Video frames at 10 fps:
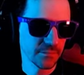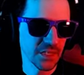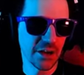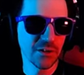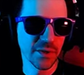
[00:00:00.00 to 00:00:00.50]

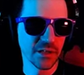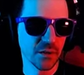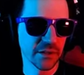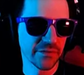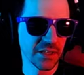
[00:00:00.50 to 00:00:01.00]
I want to be on
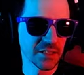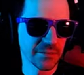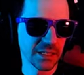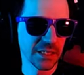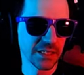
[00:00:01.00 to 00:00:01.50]
OnlyFans, but I
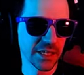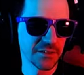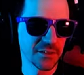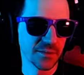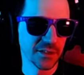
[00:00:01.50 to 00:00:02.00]
like cake
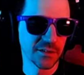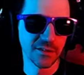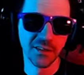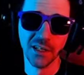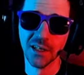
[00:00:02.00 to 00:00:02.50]
too much.
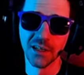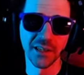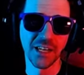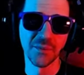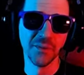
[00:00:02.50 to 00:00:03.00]
A lot
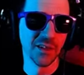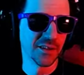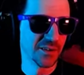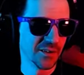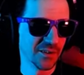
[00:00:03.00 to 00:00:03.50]
of people
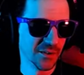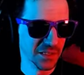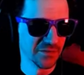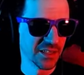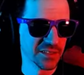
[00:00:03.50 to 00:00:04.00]
on
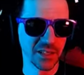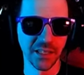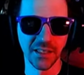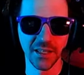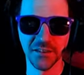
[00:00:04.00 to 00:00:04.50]
OnlyFans like
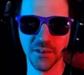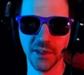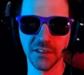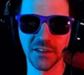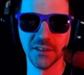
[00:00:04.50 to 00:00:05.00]
cake too
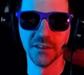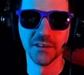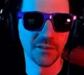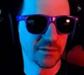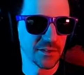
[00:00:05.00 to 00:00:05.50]
much, too.
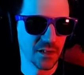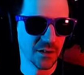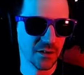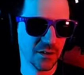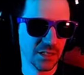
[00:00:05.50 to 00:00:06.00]

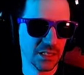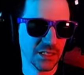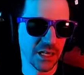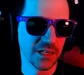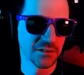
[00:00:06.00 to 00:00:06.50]
So,
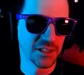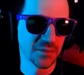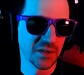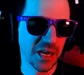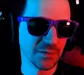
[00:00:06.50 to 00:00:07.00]
I don't see the
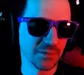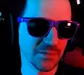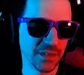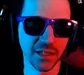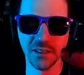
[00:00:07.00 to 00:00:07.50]
problem,
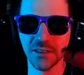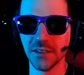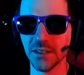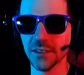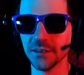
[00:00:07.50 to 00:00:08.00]
Nicholas D.